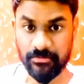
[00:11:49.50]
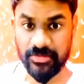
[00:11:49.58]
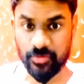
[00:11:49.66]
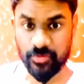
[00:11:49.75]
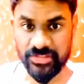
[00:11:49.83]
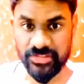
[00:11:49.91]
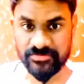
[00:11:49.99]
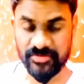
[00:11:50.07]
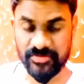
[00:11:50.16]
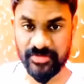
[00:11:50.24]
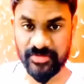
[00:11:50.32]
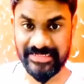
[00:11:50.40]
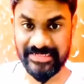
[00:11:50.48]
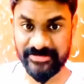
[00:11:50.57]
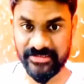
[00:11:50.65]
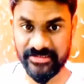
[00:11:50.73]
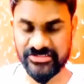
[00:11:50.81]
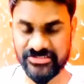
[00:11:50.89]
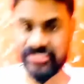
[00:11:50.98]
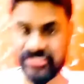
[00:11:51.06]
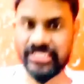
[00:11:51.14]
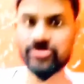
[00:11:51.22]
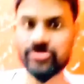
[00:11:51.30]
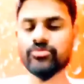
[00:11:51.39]
but which people are
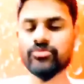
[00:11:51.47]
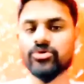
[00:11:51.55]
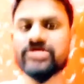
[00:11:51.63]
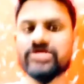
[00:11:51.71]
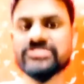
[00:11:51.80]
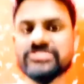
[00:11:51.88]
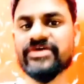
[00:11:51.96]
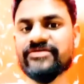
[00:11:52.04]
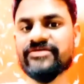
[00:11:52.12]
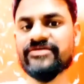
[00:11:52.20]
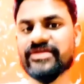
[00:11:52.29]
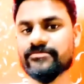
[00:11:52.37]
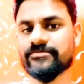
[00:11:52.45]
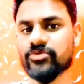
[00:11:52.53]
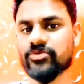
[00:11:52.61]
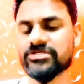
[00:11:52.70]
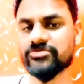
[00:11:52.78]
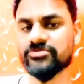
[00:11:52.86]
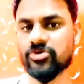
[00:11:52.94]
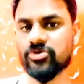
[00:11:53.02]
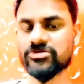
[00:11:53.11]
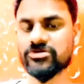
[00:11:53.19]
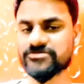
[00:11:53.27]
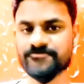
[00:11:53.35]
interested in your product is very very important,
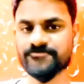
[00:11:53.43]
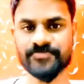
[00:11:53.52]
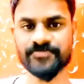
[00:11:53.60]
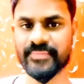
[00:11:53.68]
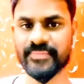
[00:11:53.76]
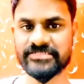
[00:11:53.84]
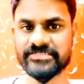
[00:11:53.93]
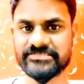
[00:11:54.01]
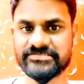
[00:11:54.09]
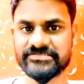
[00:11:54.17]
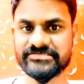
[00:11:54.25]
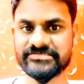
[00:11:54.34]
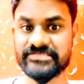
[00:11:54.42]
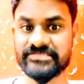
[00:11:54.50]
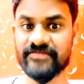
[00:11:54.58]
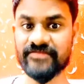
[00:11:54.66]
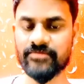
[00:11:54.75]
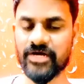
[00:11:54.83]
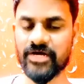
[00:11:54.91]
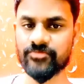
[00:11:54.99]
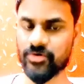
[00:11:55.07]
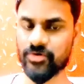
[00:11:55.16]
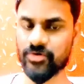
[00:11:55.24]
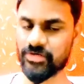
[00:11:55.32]
because they will buy
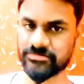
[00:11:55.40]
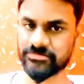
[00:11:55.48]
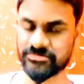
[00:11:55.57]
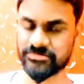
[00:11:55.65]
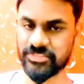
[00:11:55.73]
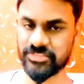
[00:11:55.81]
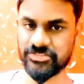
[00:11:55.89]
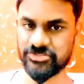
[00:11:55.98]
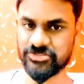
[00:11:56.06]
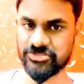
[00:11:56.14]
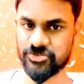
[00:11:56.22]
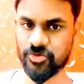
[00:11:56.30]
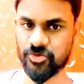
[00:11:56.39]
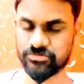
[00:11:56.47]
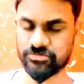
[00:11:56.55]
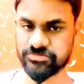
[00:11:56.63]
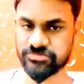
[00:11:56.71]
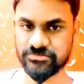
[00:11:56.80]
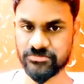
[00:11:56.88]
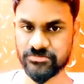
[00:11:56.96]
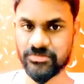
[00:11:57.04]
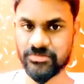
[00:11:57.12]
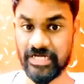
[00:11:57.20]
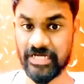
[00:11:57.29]
a product. So
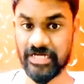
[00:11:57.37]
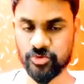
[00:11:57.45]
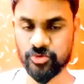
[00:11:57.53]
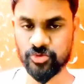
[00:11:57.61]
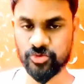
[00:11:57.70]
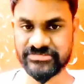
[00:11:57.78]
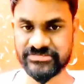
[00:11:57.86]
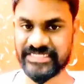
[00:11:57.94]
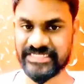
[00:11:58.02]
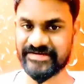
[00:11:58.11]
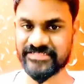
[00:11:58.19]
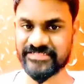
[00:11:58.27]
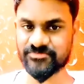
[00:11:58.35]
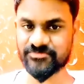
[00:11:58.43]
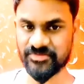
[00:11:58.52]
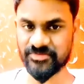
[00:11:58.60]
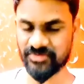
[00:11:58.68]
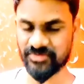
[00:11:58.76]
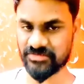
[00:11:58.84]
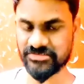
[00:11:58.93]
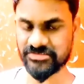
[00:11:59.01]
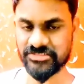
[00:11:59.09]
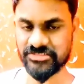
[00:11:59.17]
how to target the people?